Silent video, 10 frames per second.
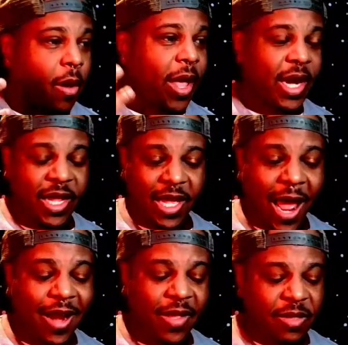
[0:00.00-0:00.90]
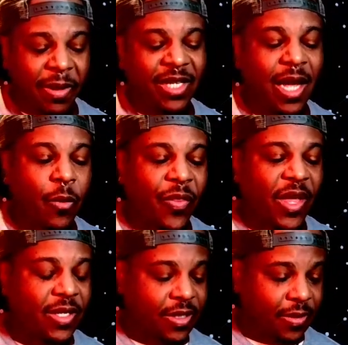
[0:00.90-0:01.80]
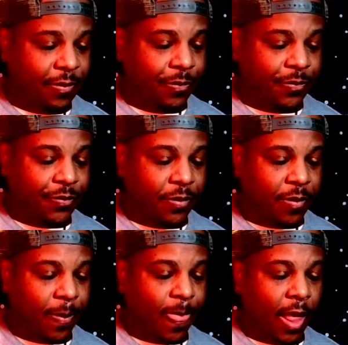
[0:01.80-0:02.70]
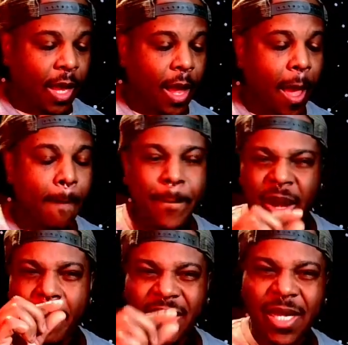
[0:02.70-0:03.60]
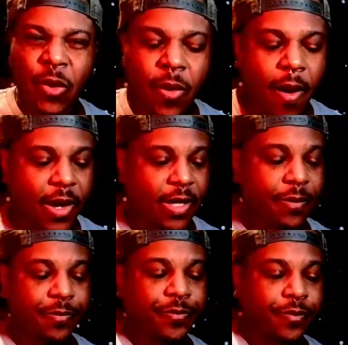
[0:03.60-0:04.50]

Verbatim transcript: go ahead and get out of this, be done with this, but I'm a little guarded.